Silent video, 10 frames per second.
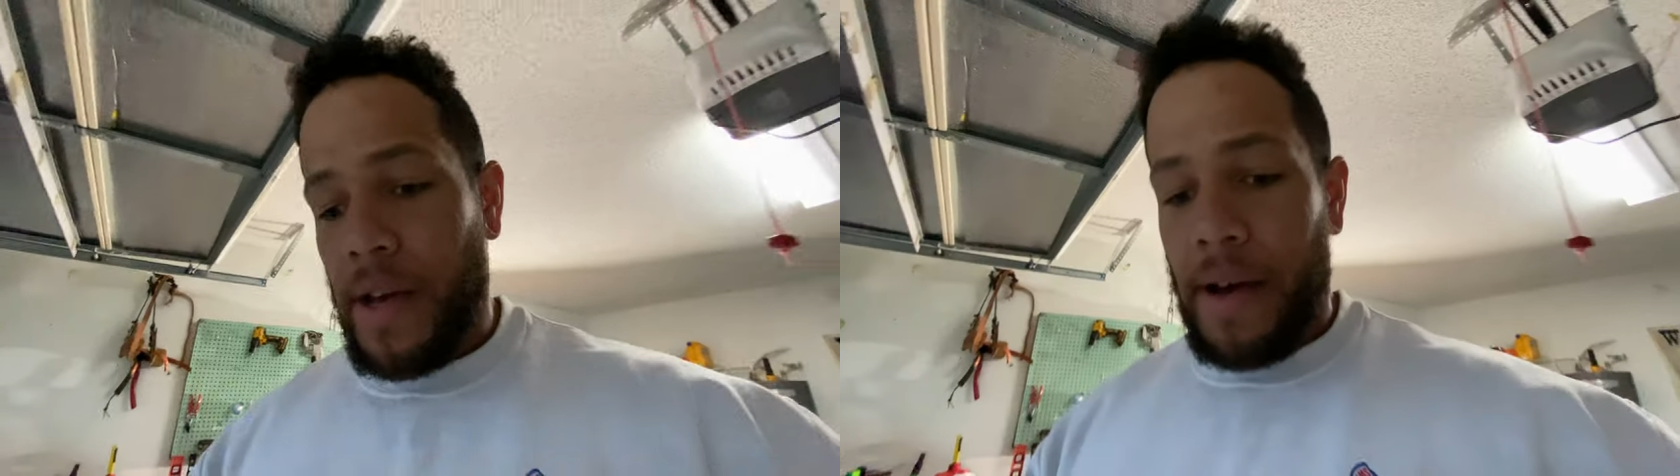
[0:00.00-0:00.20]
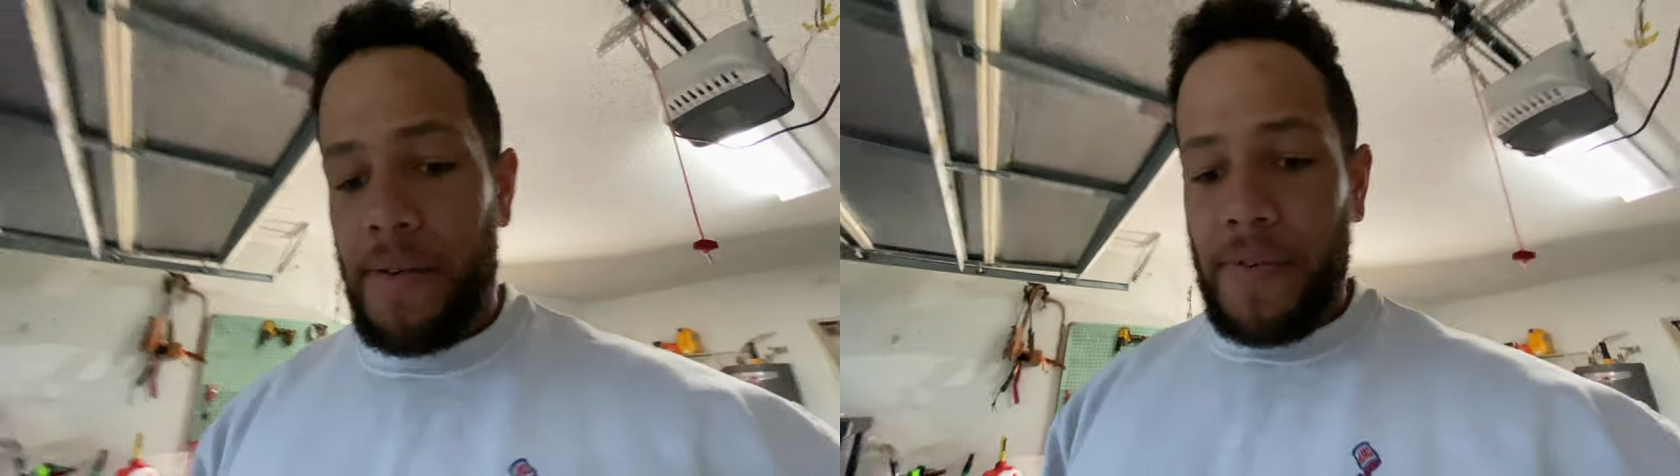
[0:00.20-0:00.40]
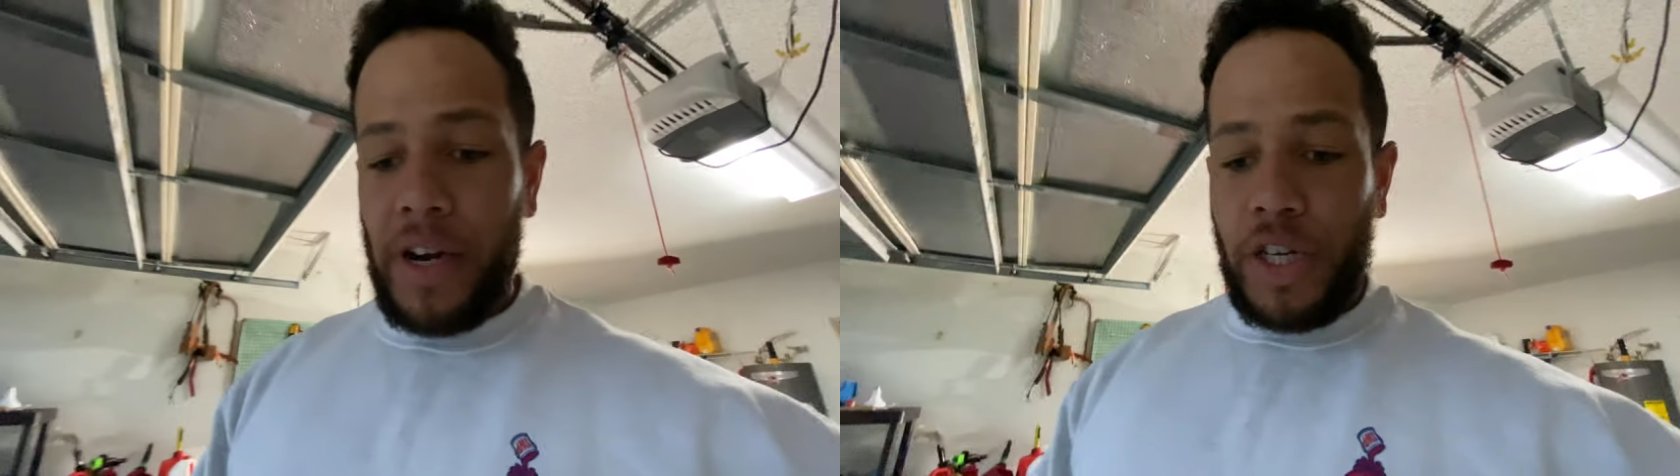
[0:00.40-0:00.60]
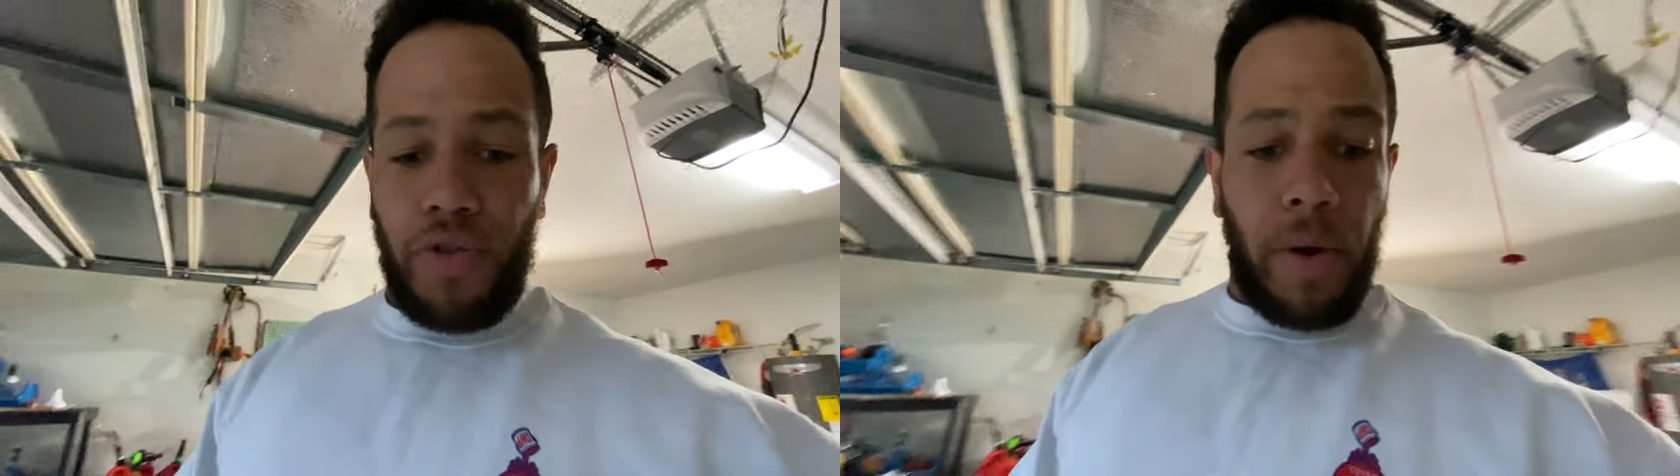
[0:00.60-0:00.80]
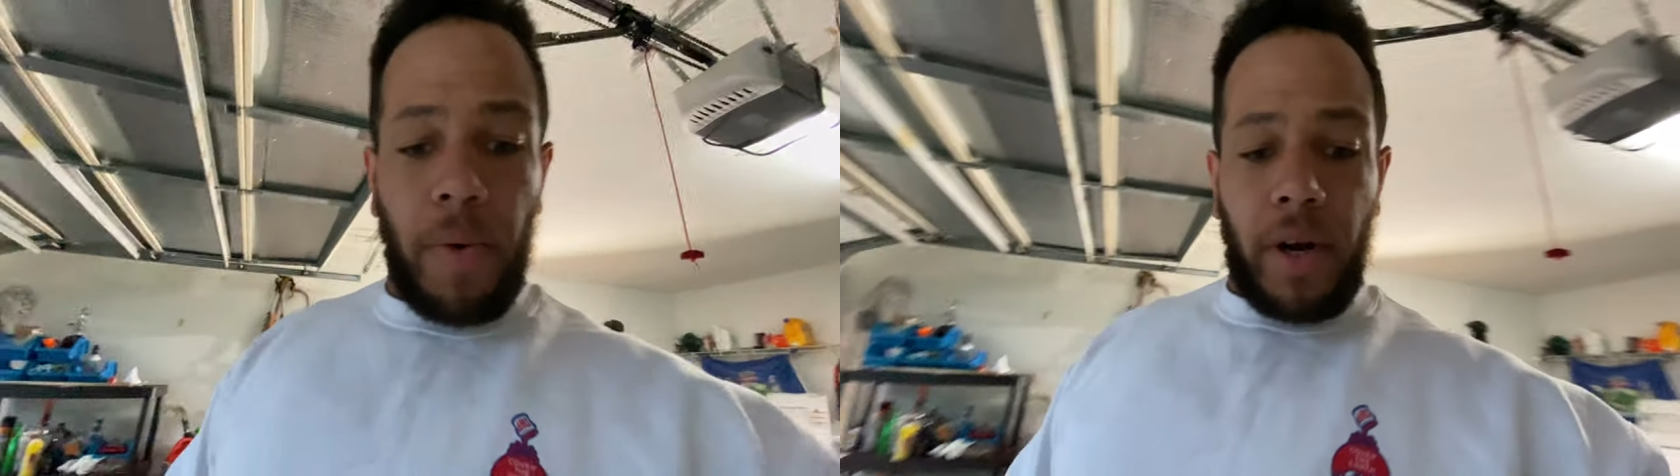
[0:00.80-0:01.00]
of uh,
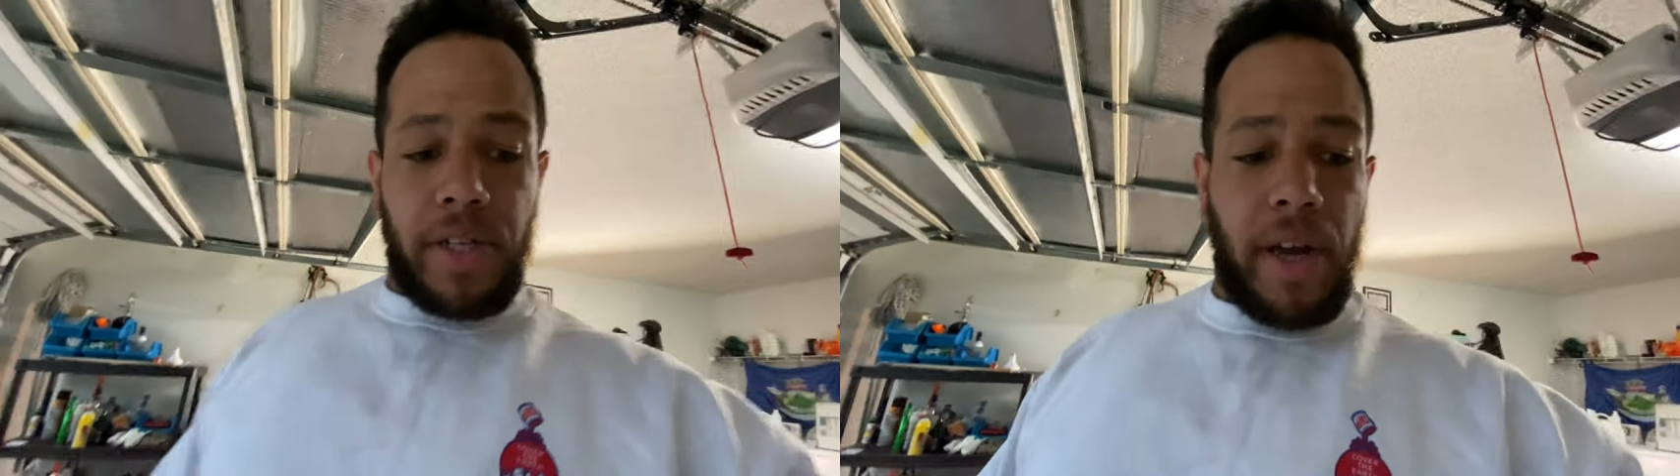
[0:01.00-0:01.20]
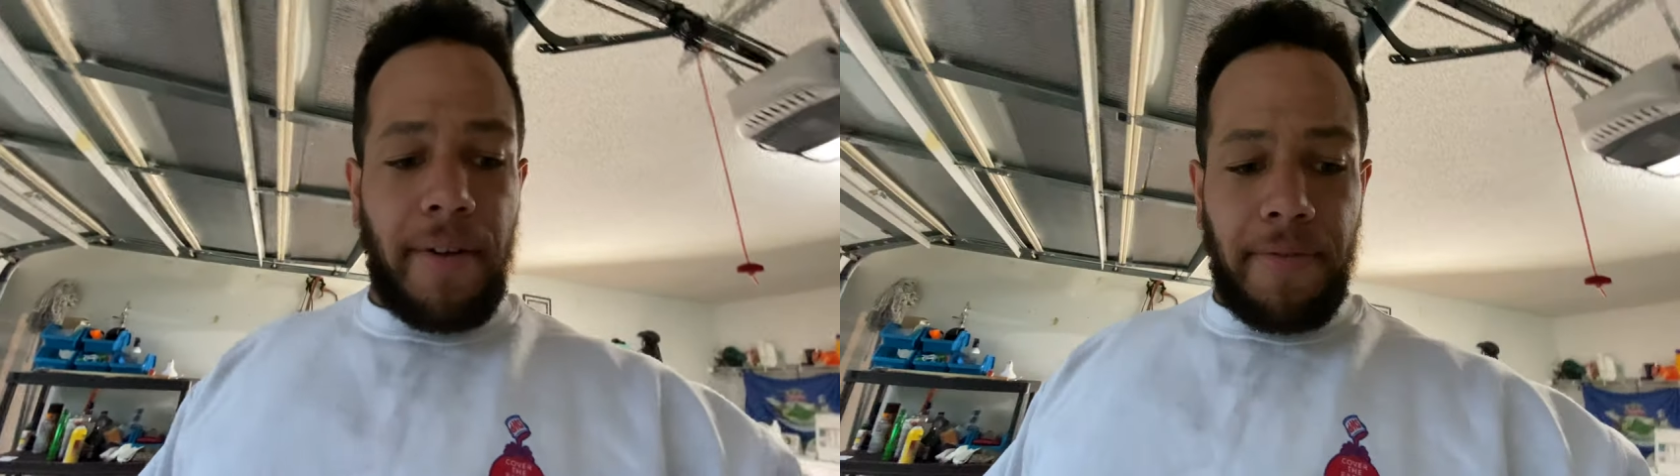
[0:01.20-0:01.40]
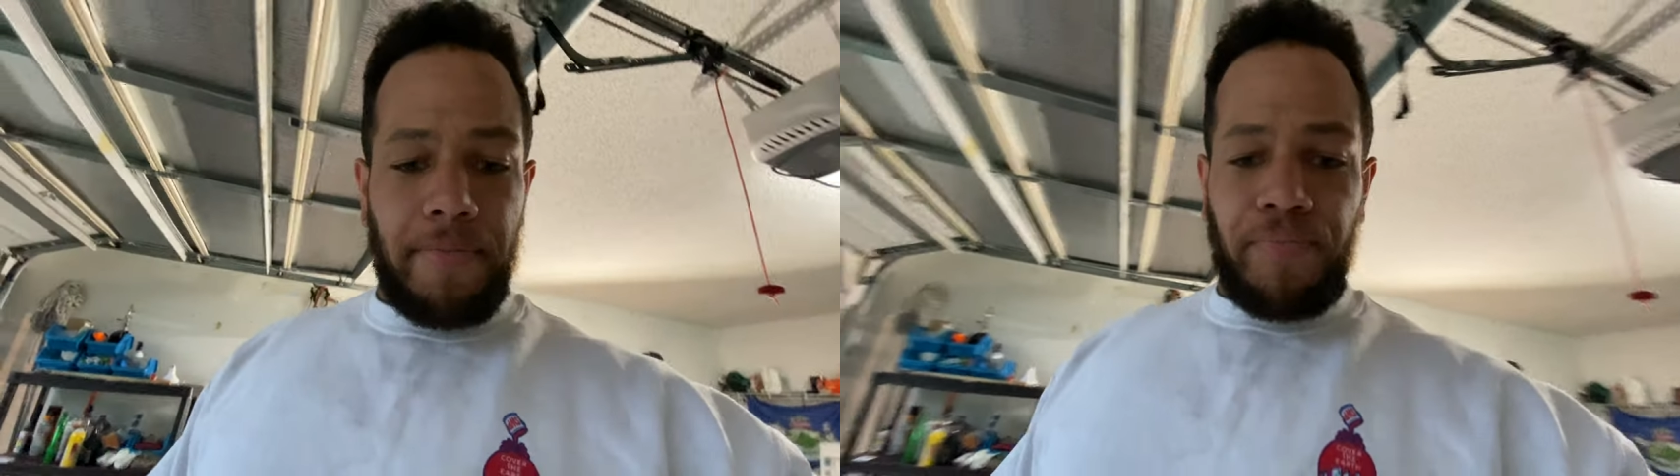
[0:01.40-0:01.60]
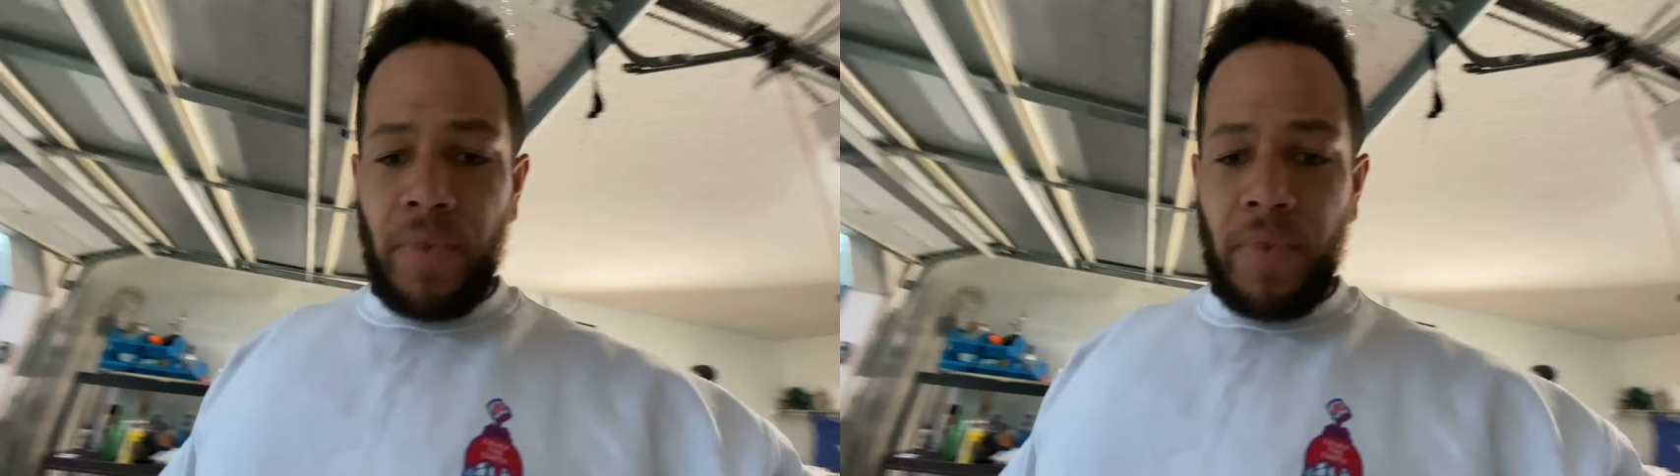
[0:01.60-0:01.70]
tree work stuff,